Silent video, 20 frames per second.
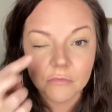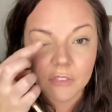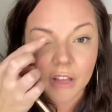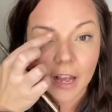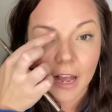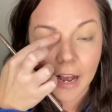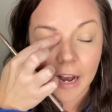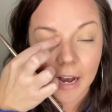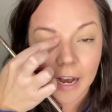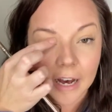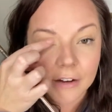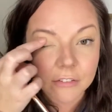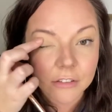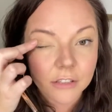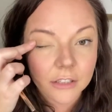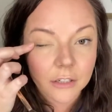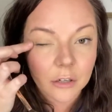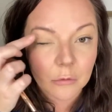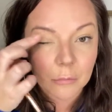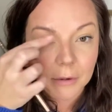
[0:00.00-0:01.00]
have a
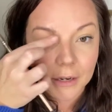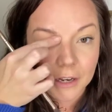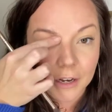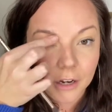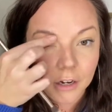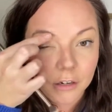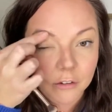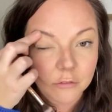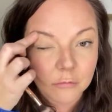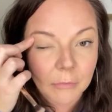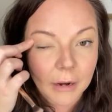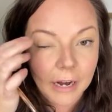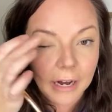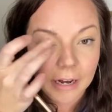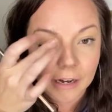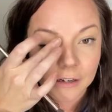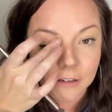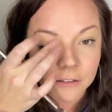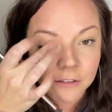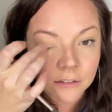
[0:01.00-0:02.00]
little bit of
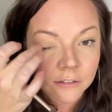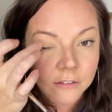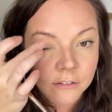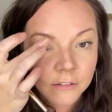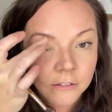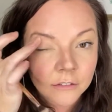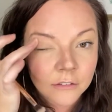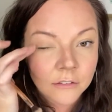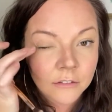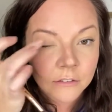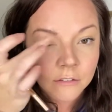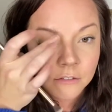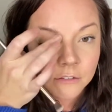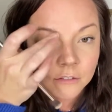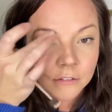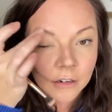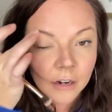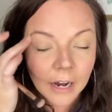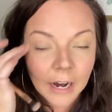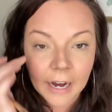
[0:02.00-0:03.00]
my
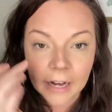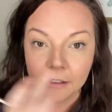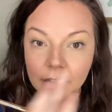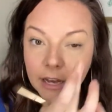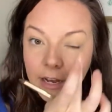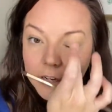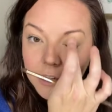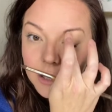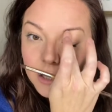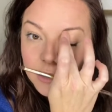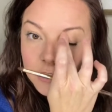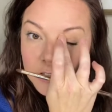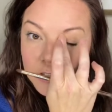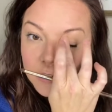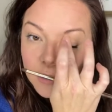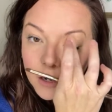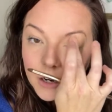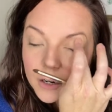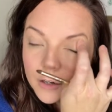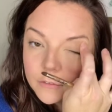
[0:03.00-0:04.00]
highlight
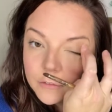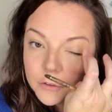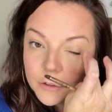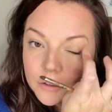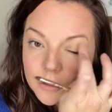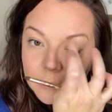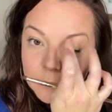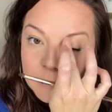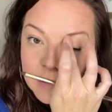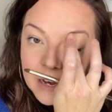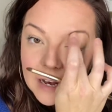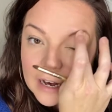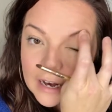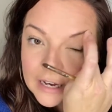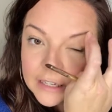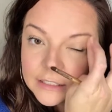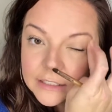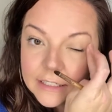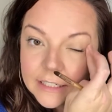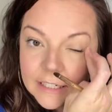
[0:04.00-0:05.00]
color over my
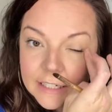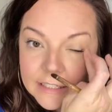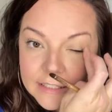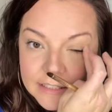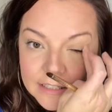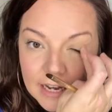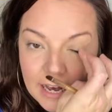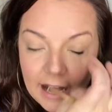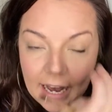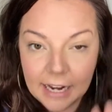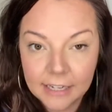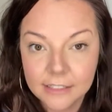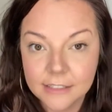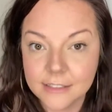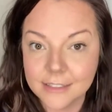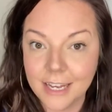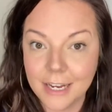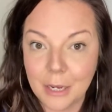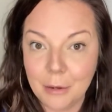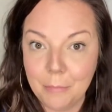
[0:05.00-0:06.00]
eyelid to act
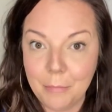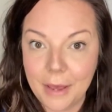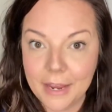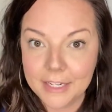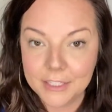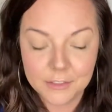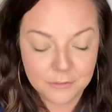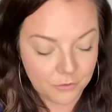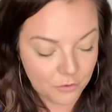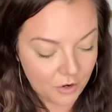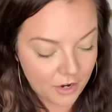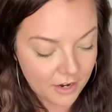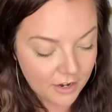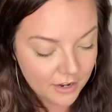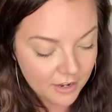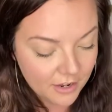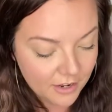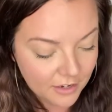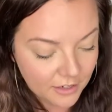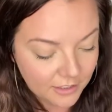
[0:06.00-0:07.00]
as like a base for it.
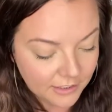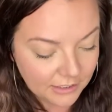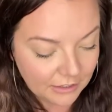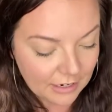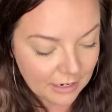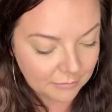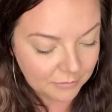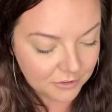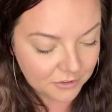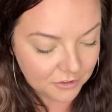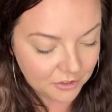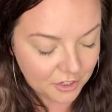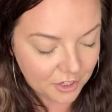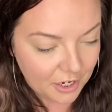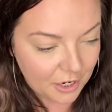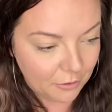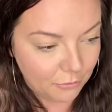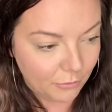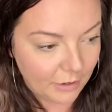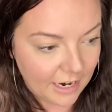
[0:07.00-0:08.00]
So I'm just gonna
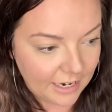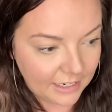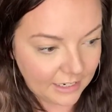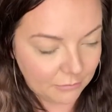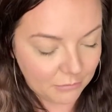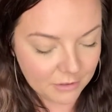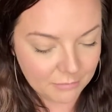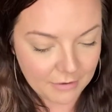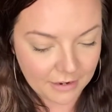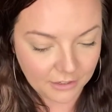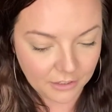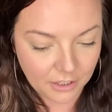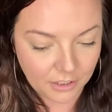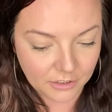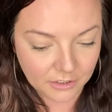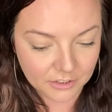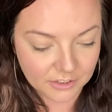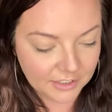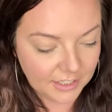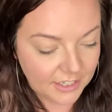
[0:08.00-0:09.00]
go right in with my
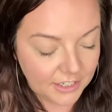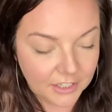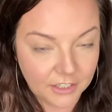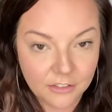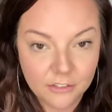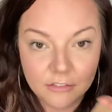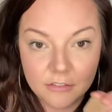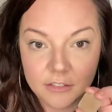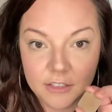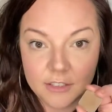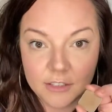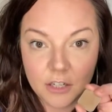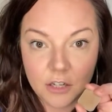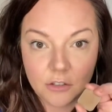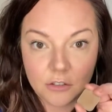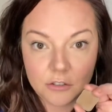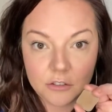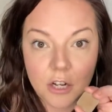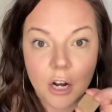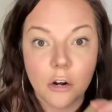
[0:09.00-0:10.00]
colors here. This
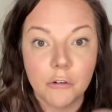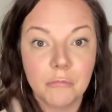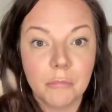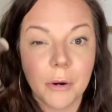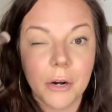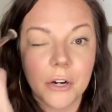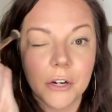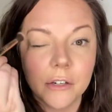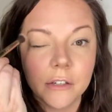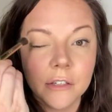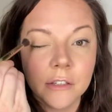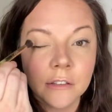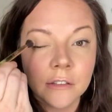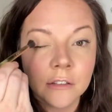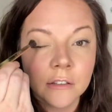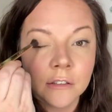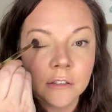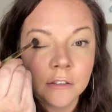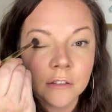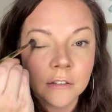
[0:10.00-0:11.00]
color is called Bird.
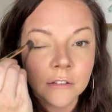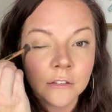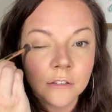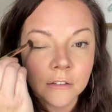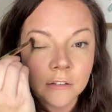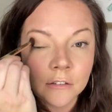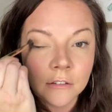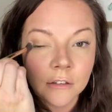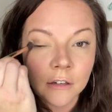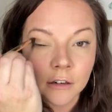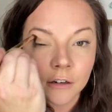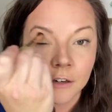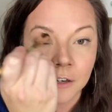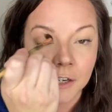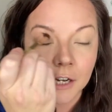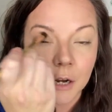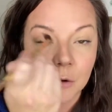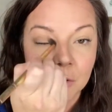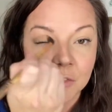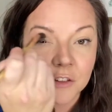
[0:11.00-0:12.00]
I'm gonna
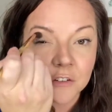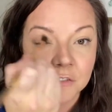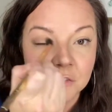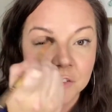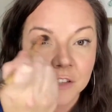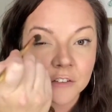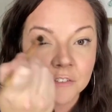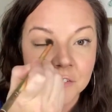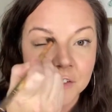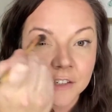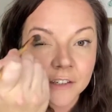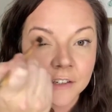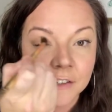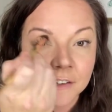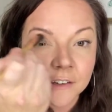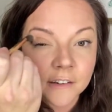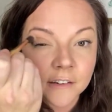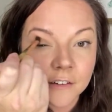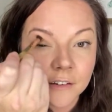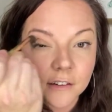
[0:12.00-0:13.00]
go with the fluffy
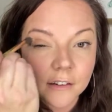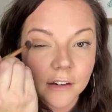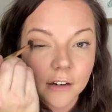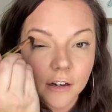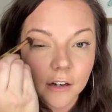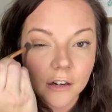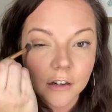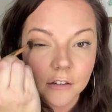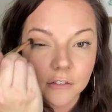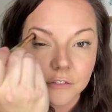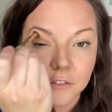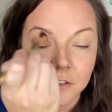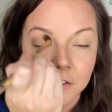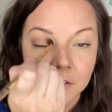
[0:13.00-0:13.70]
end of